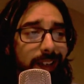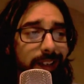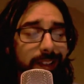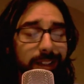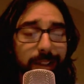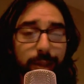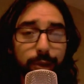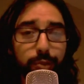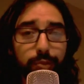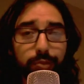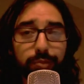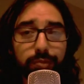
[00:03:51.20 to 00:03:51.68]

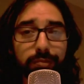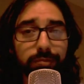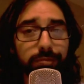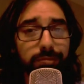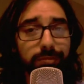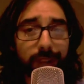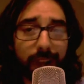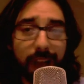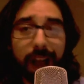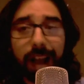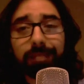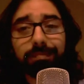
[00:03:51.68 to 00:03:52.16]
to
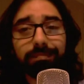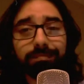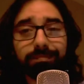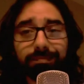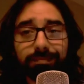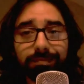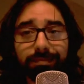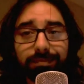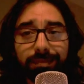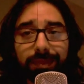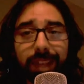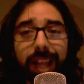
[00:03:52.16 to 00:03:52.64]
not
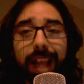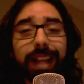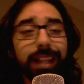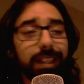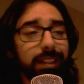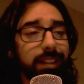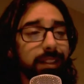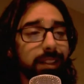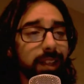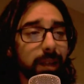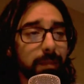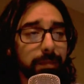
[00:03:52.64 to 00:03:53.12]
like
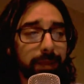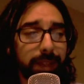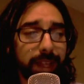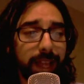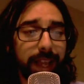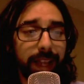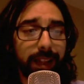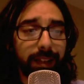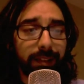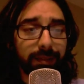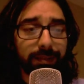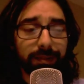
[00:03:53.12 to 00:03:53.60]

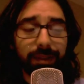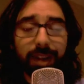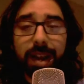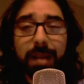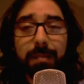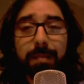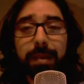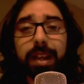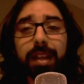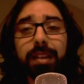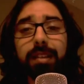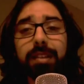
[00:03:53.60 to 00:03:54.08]
something, right?
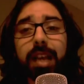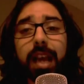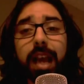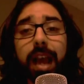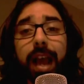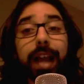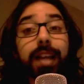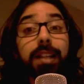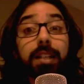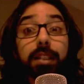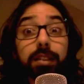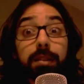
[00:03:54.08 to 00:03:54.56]
Because
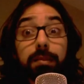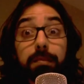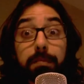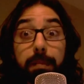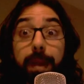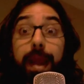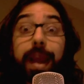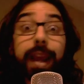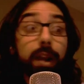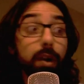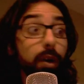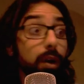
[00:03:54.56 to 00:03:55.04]
it doesn't
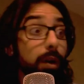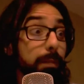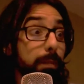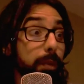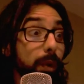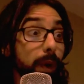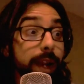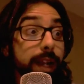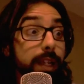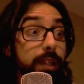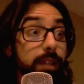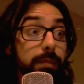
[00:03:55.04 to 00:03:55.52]
make or
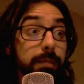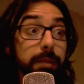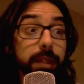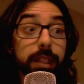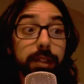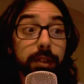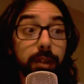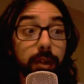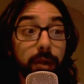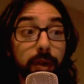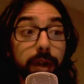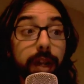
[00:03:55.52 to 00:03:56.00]
break
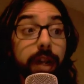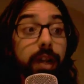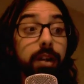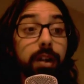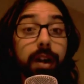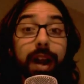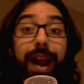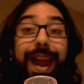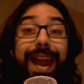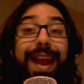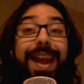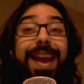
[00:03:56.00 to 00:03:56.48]
somebody's
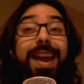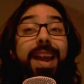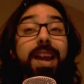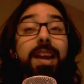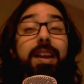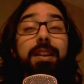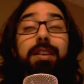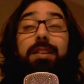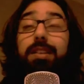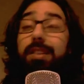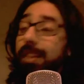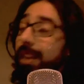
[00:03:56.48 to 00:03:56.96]
career.
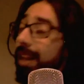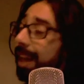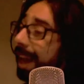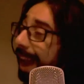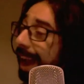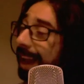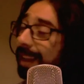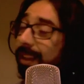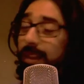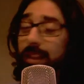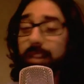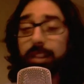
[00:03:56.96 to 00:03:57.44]
And
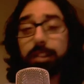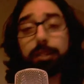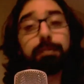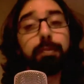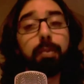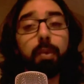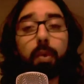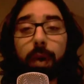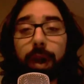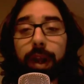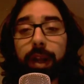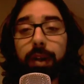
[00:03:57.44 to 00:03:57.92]
at this
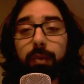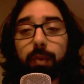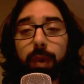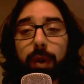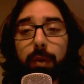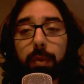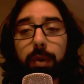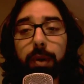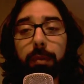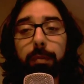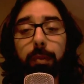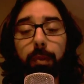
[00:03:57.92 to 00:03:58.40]
point, we
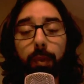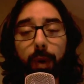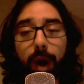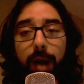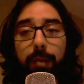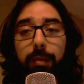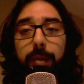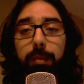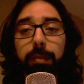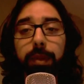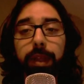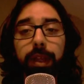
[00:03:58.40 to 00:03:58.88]
would have
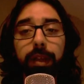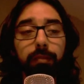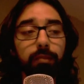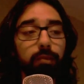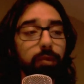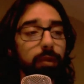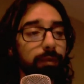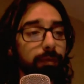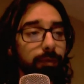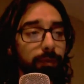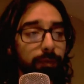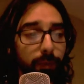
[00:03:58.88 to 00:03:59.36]
probably
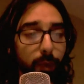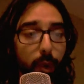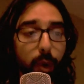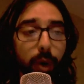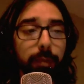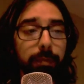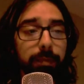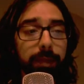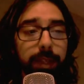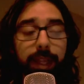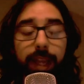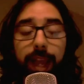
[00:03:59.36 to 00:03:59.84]

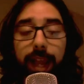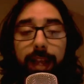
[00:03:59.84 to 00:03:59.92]
reformed the